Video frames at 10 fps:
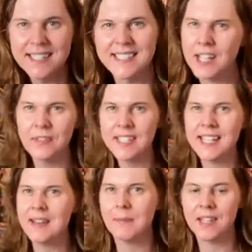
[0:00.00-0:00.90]

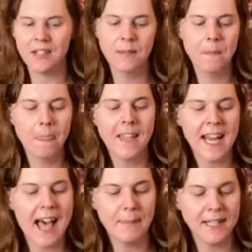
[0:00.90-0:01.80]
self-contentment and
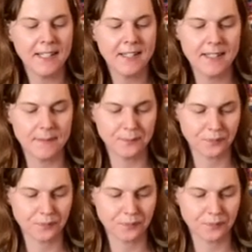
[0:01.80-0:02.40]
happiness.